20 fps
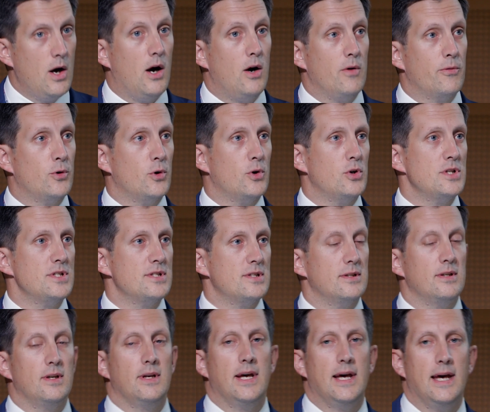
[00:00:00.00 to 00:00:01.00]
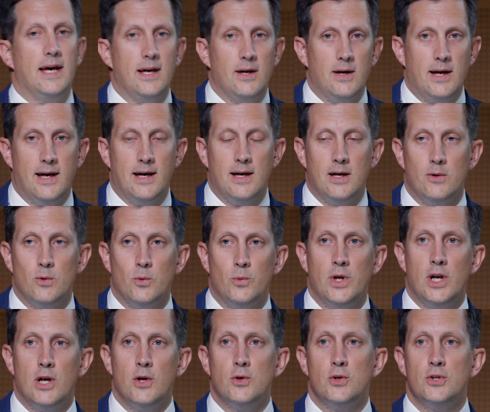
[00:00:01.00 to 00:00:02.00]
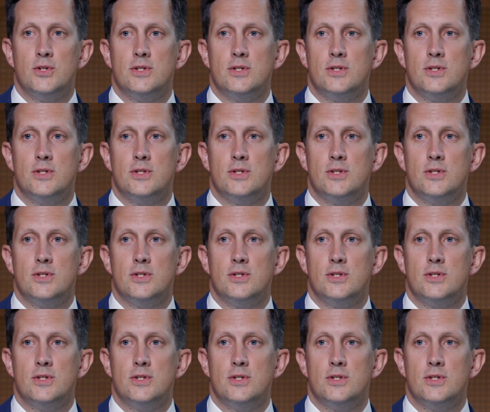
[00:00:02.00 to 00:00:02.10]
Of course, we